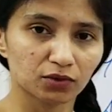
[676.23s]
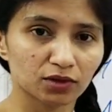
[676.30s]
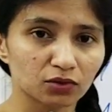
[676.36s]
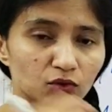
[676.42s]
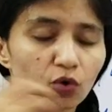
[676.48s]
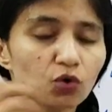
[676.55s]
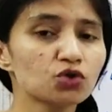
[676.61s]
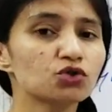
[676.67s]

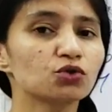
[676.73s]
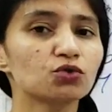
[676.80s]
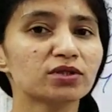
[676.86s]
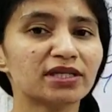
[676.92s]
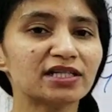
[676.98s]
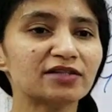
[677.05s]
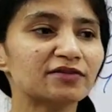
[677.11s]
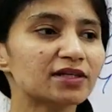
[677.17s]
those new
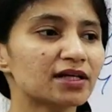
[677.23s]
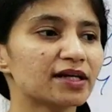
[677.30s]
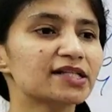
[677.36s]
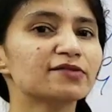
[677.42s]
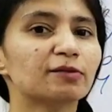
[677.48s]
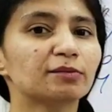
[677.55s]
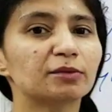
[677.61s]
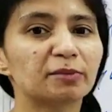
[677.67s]
cells will
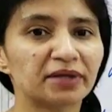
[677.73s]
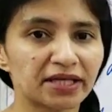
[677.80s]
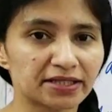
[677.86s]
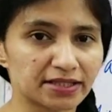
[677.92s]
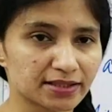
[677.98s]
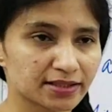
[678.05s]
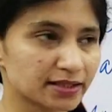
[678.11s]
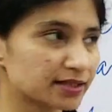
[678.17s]
arise from the
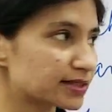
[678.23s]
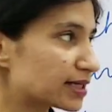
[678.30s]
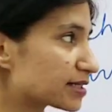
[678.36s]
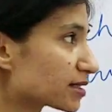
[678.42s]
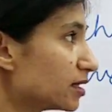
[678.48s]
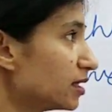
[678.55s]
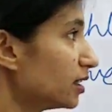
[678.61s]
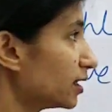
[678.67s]
pre-existing
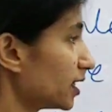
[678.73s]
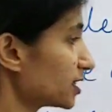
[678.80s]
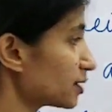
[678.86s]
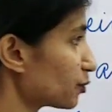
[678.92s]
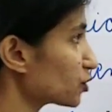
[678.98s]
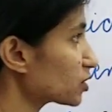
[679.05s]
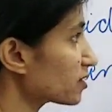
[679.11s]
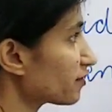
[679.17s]
cells. Like
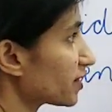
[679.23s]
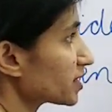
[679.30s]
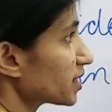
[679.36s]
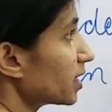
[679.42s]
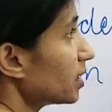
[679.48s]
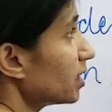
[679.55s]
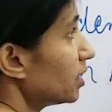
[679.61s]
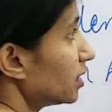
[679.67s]
suppose if I
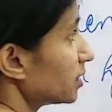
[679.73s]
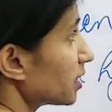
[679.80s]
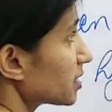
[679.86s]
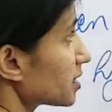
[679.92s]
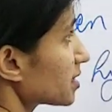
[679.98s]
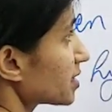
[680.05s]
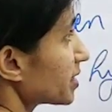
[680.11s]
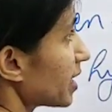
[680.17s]
say there
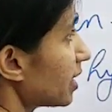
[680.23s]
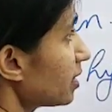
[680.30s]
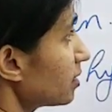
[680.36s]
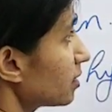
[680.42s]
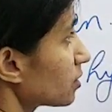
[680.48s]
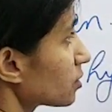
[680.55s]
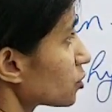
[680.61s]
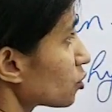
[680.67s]
is a cell,
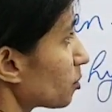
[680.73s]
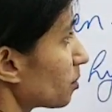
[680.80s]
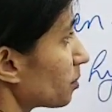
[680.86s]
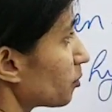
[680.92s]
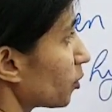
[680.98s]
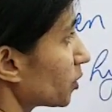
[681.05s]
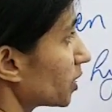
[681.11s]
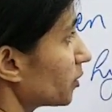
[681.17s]
so
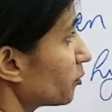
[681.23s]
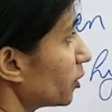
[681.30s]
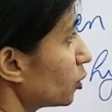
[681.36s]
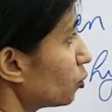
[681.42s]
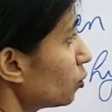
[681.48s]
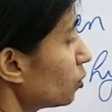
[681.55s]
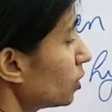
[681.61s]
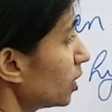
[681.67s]
what it
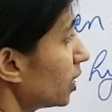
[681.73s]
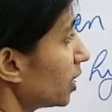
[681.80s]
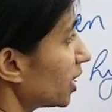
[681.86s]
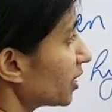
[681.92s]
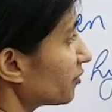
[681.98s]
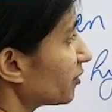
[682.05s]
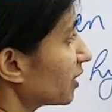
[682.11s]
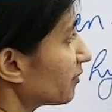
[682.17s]
will do,
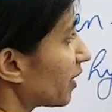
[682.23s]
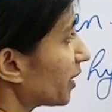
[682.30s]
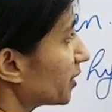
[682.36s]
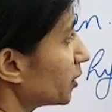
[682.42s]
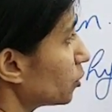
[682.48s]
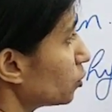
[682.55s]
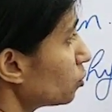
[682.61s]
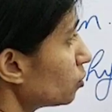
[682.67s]
it will divide
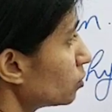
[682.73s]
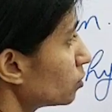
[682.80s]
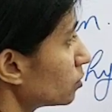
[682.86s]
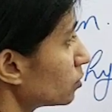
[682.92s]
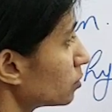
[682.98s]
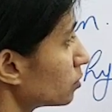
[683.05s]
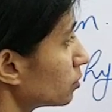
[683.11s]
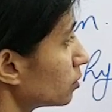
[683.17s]
into
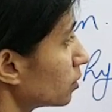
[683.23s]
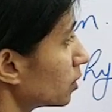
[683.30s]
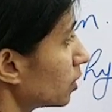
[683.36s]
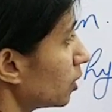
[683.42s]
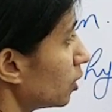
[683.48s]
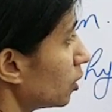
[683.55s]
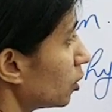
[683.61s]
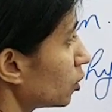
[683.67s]

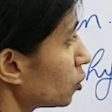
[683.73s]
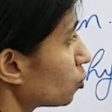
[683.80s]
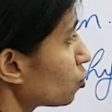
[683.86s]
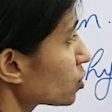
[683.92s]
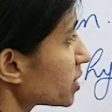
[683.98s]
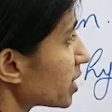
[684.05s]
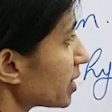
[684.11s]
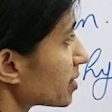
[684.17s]

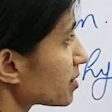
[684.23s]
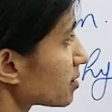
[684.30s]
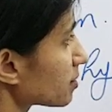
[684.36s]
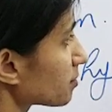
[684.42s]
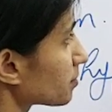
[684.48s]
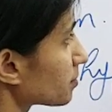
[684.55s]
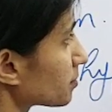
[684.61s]
two cells.